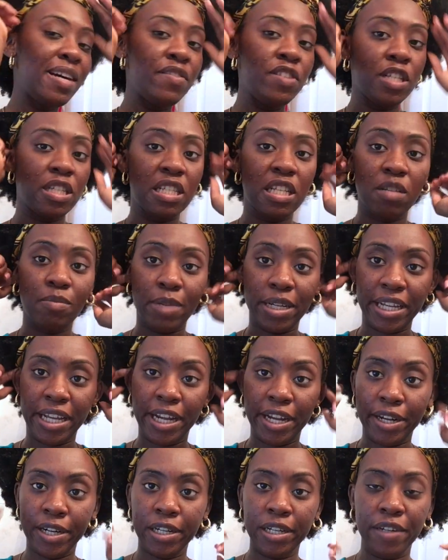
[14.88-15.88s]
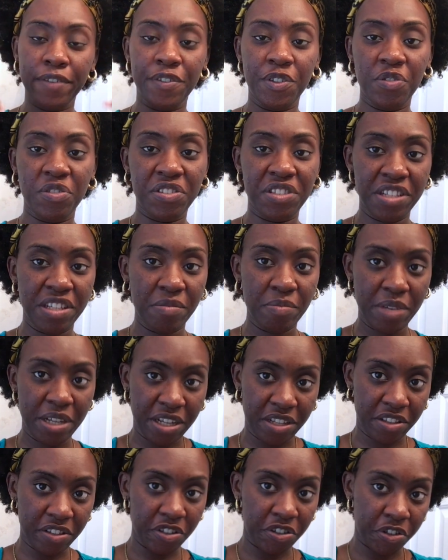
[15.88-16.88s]
I've just done my hair. If you've seen
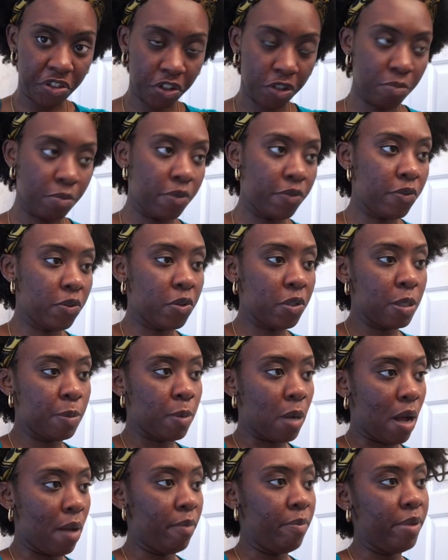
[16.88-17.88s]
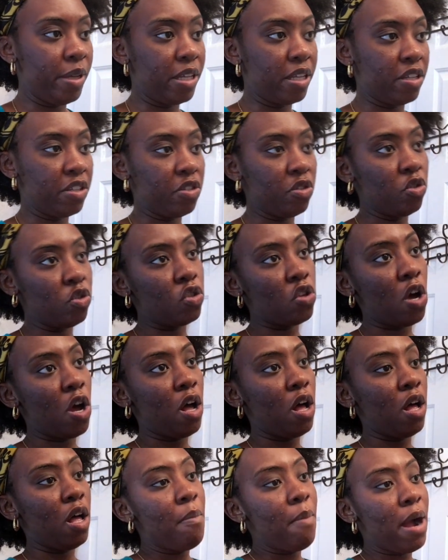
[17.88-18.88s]
me in this shirt before, it's probably because you saw
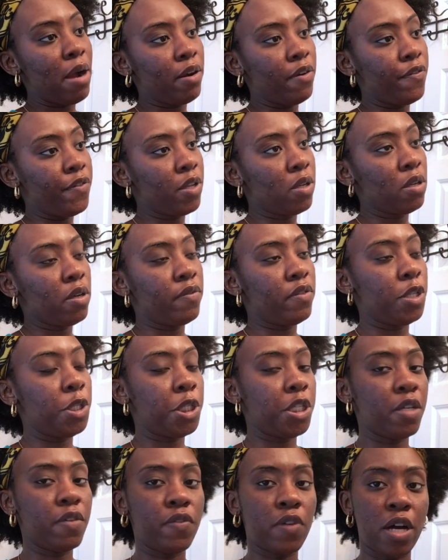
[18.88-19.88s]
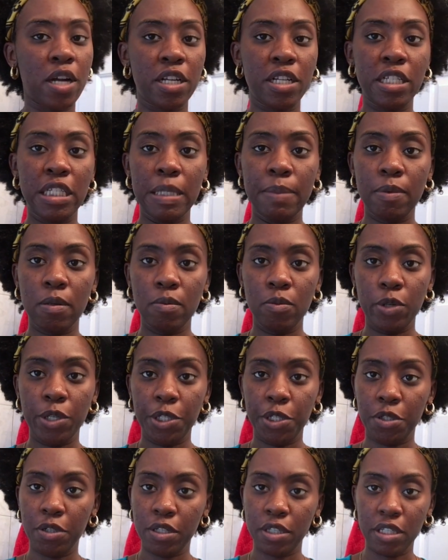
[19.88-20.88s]
my review of the Giovanni Deeper
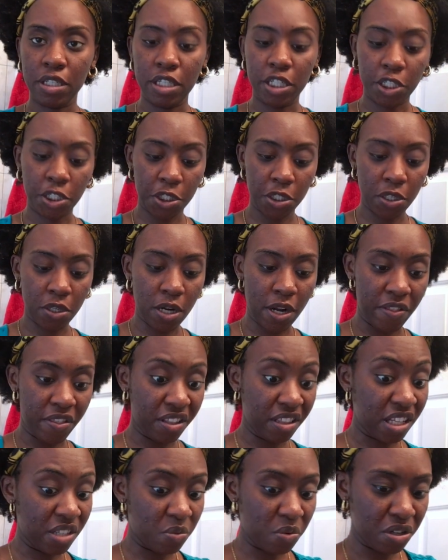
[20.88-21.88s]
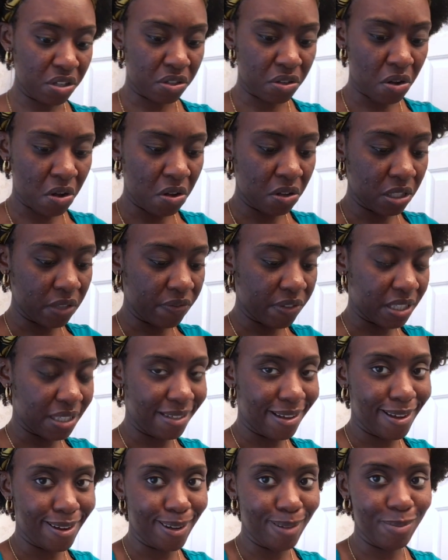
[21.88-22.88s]
Moisture Conditioner. I think that's what it's called. If it's
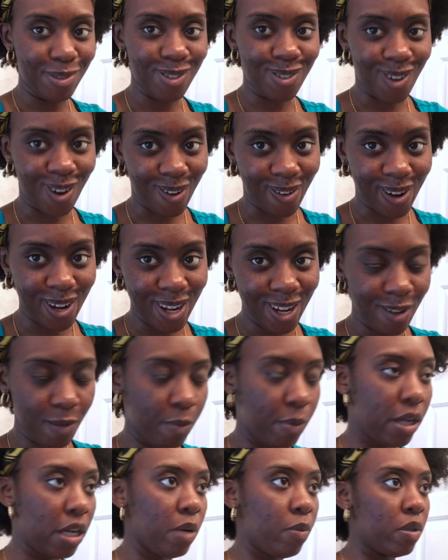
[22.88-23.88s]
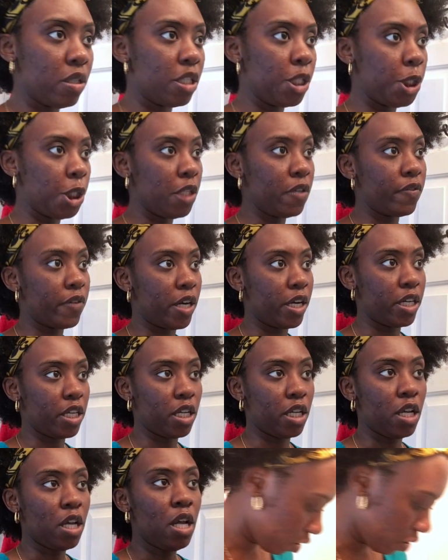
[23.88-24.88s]
not, I'm sorry, but it was
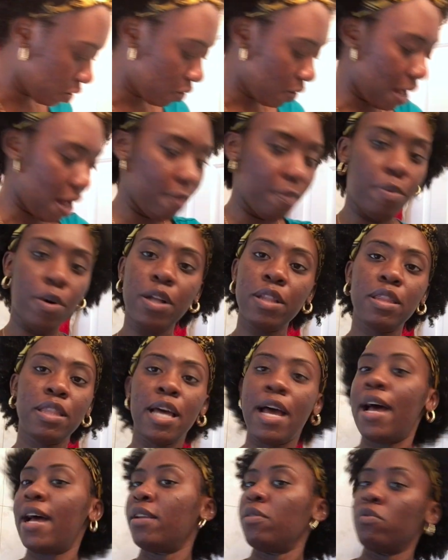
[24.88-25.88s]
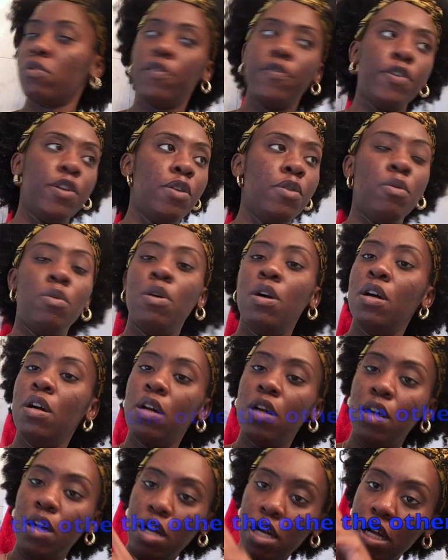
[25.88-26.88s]
Giovanni. So I'll put that review
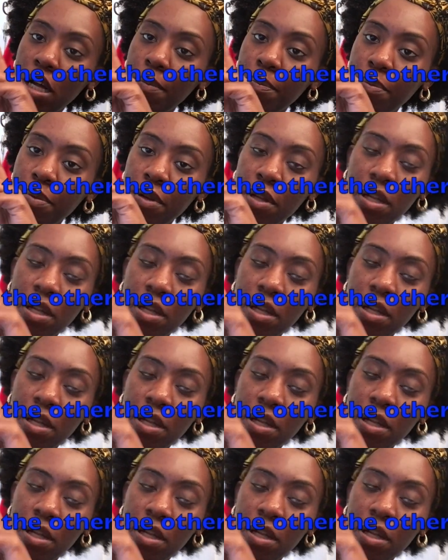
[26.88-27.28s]
up.